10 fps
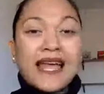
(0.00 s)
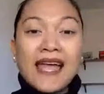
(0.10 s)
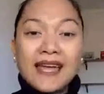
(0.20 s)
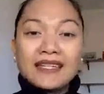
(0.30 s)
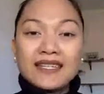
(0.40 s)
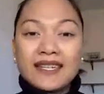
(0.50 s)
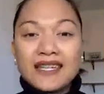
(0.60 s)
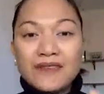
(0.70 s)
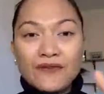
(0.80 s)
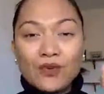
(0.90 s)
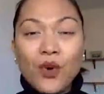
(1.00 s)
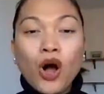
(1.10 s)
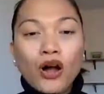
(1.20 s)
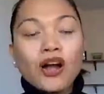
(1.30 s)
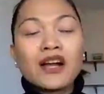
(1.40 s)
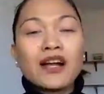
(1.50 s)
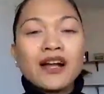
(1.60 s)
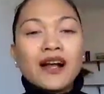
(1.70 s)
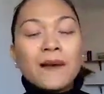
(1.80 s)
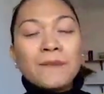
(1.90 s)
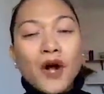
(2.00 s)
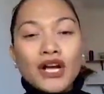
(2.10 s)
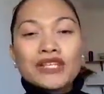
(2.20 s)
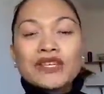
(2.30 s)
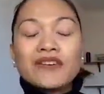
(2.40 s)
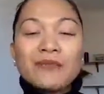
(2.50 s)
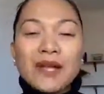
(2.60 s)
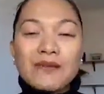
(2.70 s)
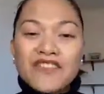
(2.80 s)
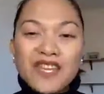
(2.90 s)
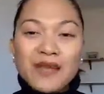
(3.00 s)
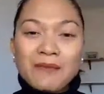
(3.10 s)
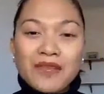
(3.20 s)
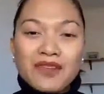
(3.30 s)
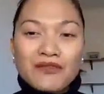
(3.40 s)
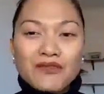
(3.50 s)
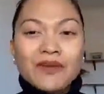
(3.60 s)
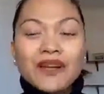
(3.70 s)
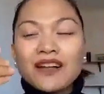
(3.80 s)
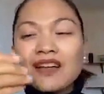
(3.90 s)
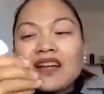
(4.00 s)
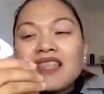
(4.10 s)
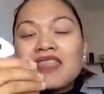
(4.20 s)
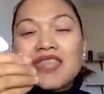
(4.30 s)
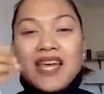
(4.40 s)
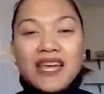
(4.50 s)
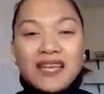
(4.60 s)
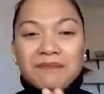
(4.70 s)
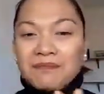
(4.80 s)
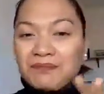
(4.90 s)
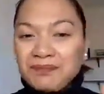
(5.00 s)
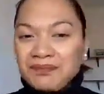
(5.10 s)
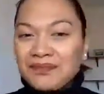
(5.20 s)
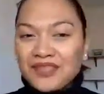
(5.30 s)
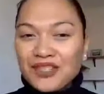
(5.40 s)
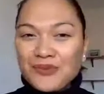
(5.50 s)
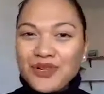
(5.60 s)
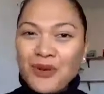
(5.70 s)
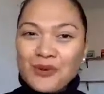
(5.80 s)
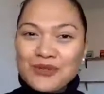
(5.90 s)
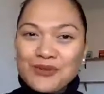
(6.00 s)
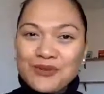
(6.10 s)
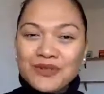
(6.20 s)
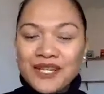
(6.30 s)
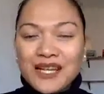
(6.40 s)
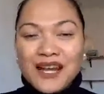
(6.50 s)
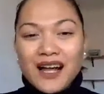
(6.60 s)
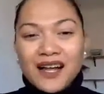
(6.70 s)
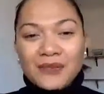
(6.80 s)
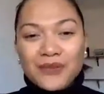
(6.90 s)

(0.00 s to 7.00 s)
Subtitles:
And if you are part of my VIP group, then you will also I